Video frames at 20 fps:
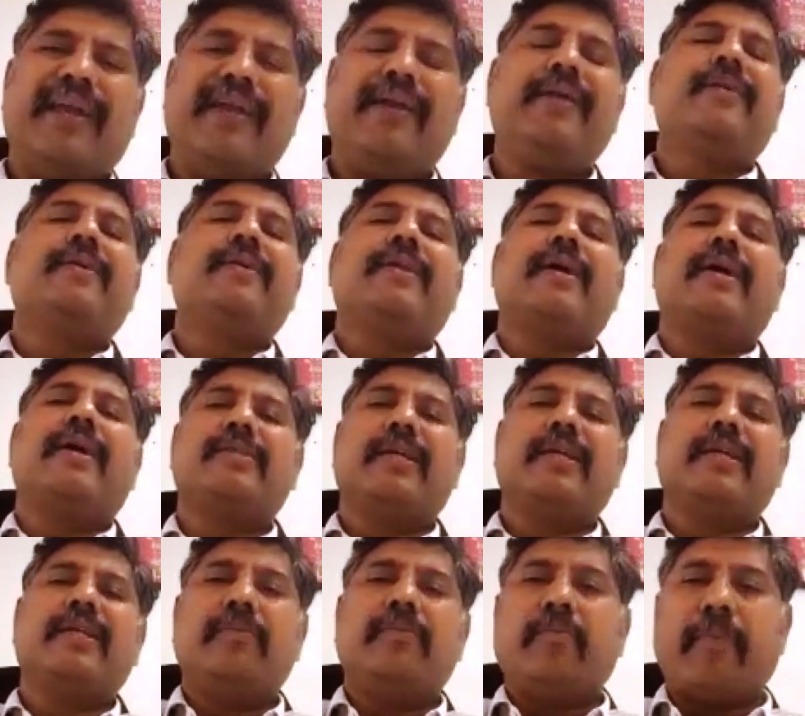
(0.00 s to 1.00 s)

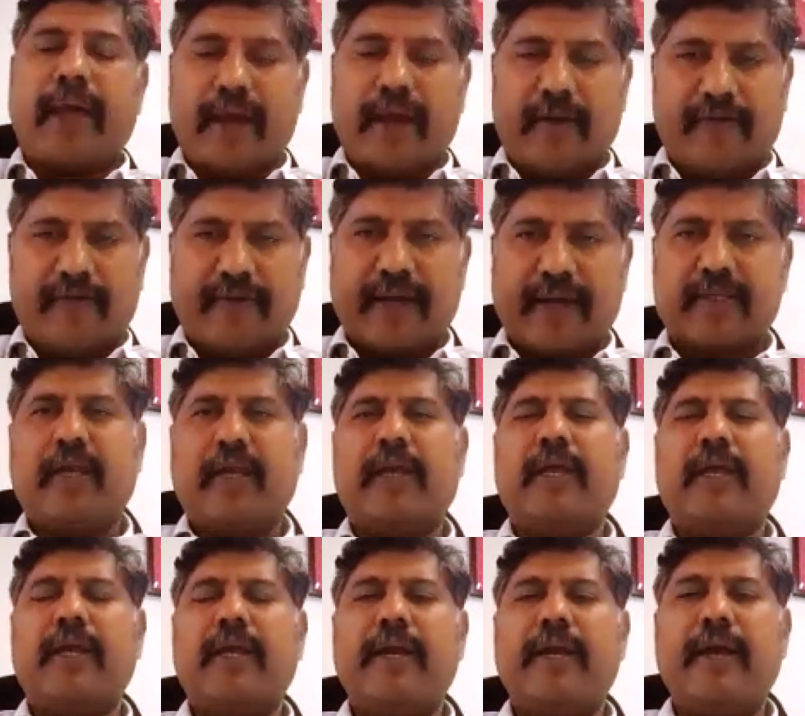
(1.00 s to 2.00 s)
indigenizing
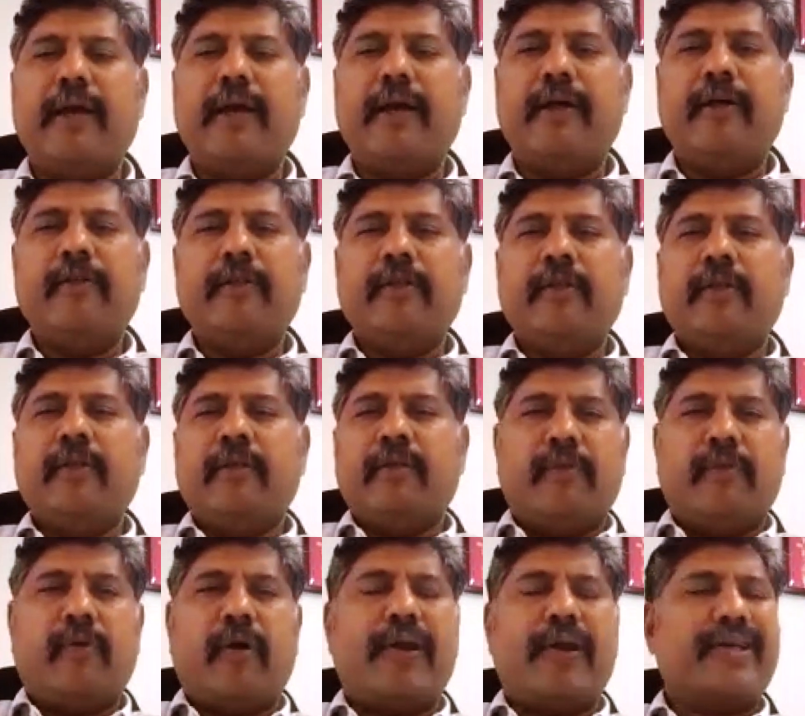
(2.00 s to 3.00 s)
manufacturing in India.
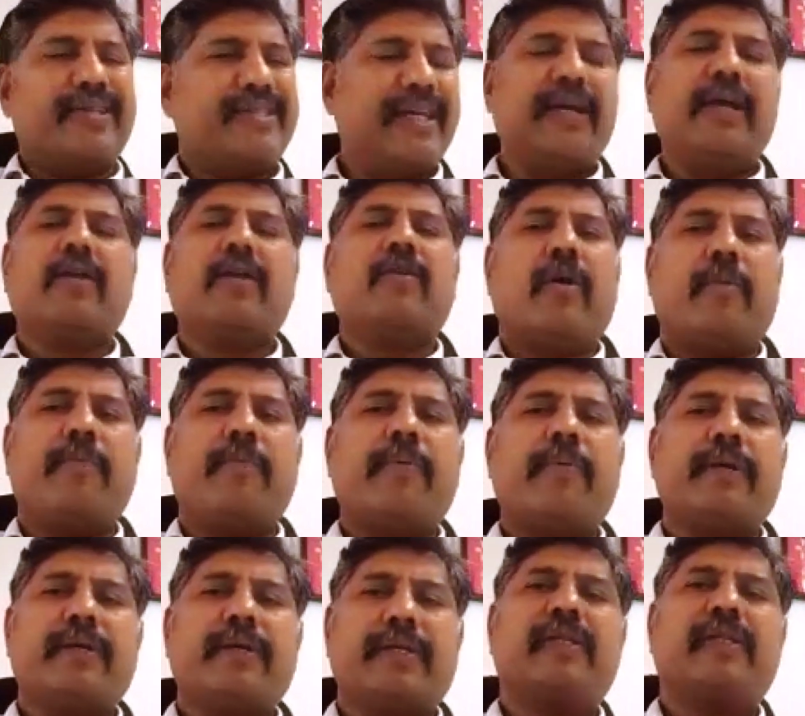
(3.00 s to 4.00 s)
Not a single
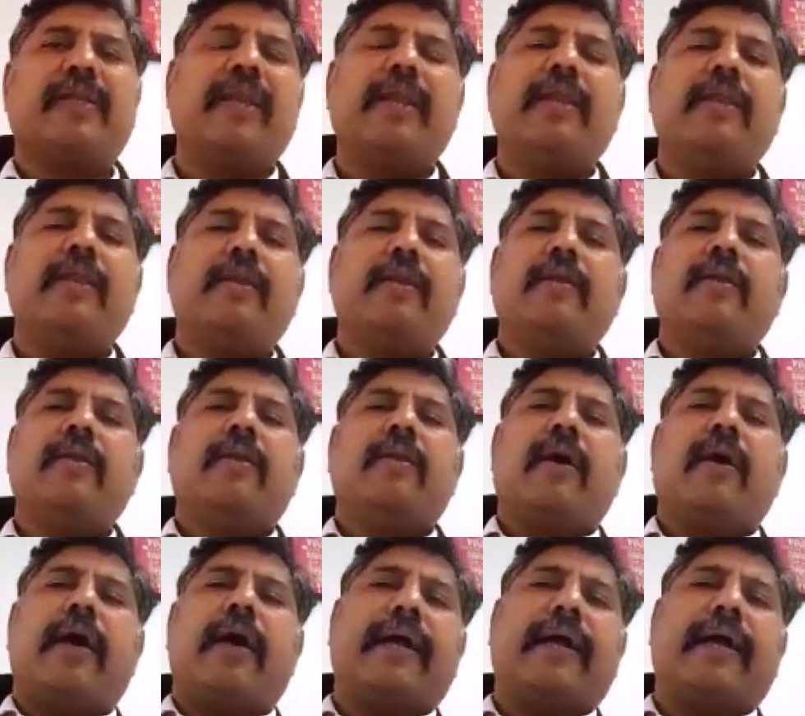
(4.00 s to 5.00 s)
component still
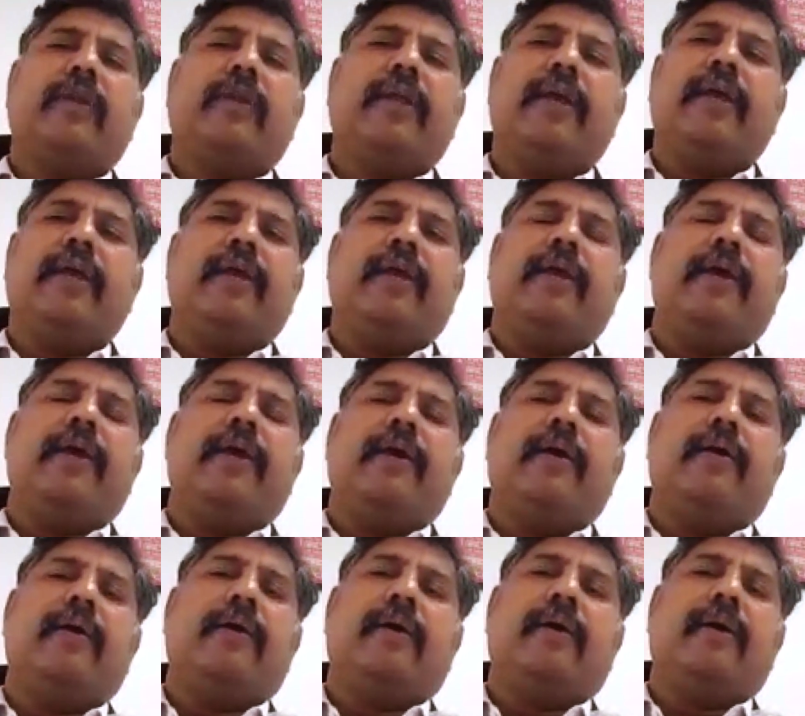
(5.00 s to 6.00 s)
actually
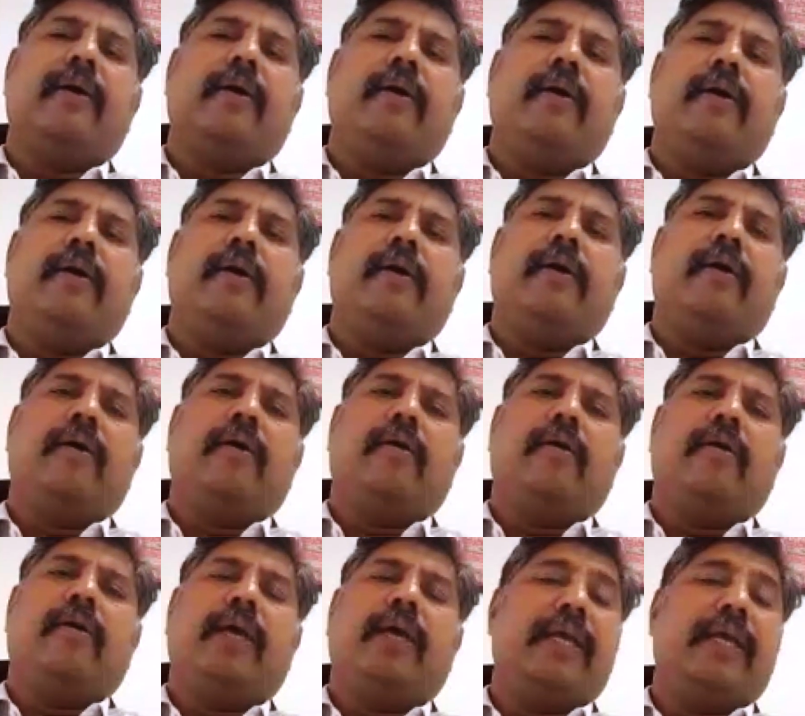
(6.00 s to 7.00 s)

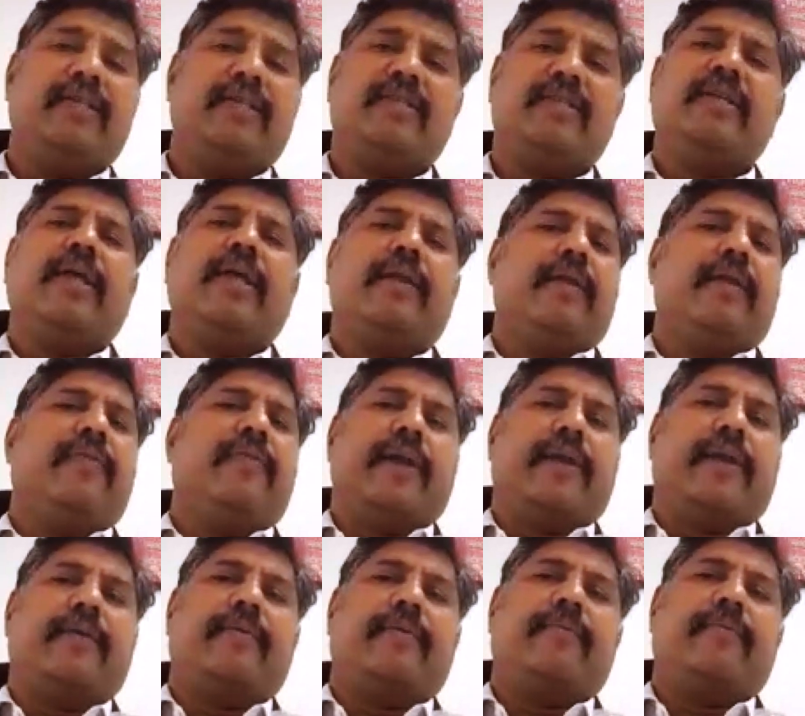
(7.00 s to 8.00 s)
is Indian in
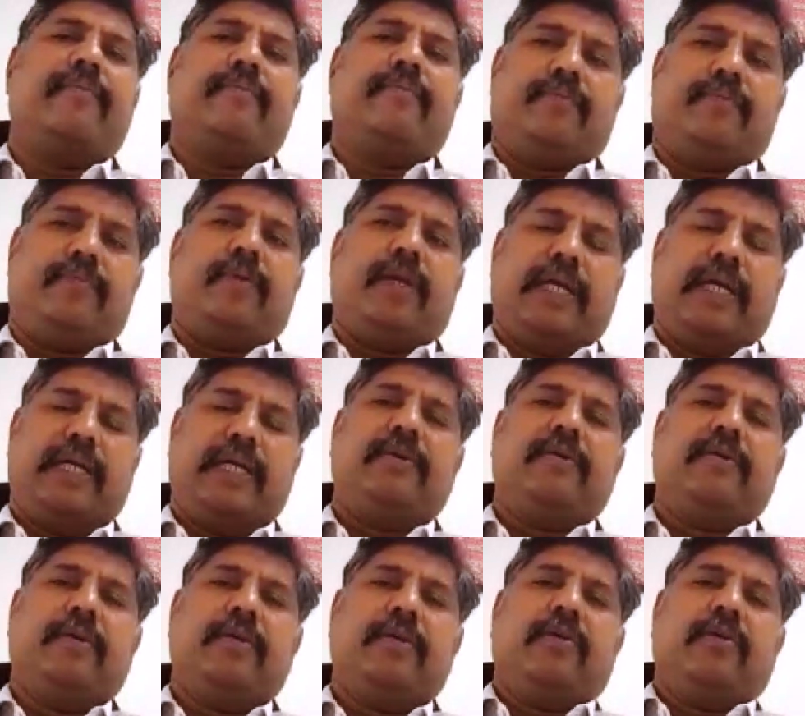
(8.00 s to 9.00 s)
there,
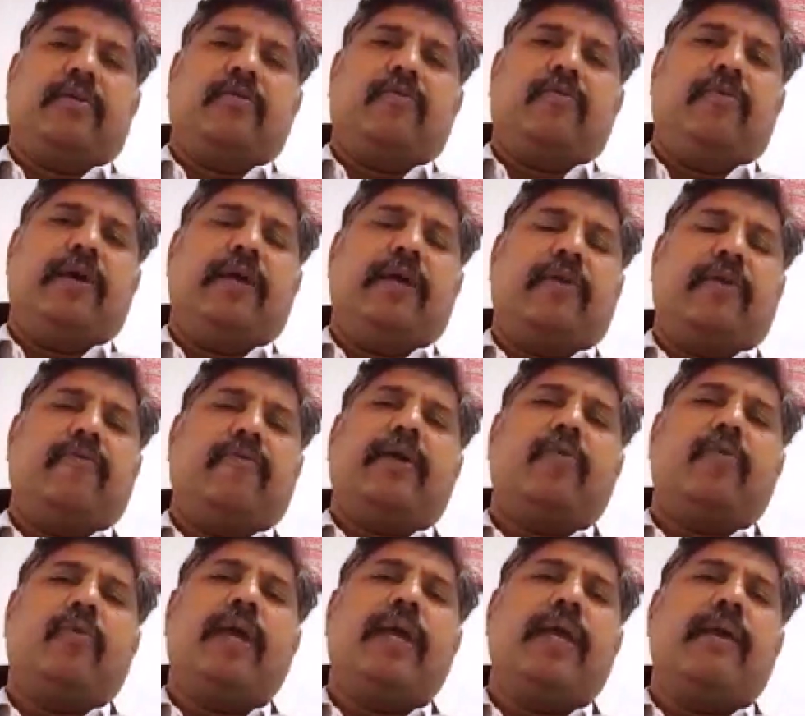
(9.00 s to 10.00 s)
right? We
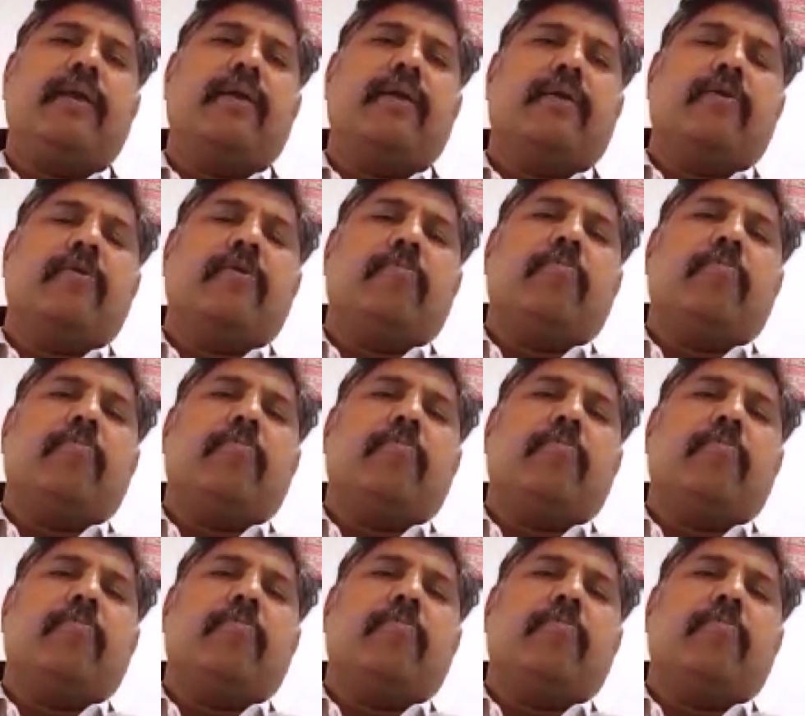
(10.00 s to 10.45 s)
are doing